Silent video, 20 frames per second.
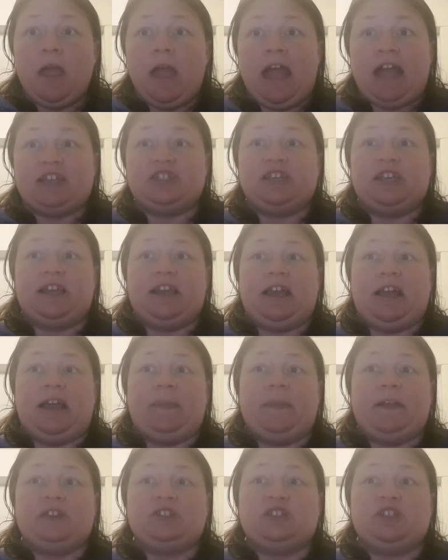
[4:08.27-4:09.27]
And she
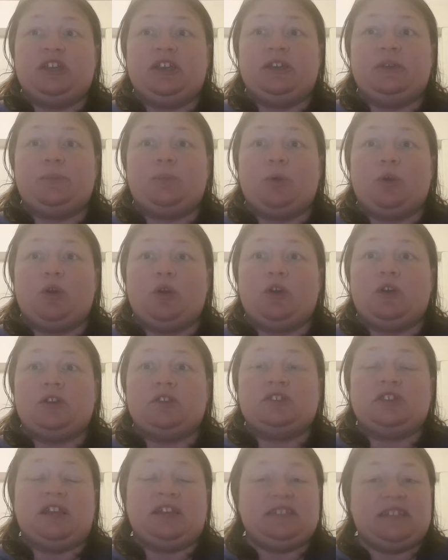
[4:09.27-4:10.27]
claimed that she
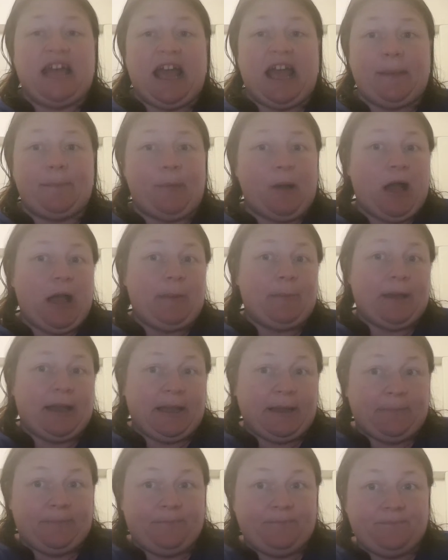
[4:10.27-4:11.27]
was attacked by a
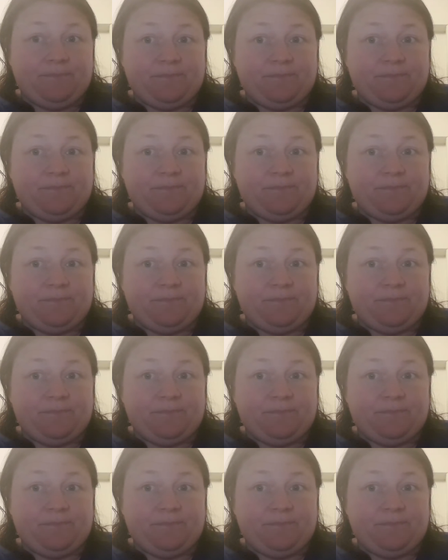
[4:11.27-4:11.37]
man.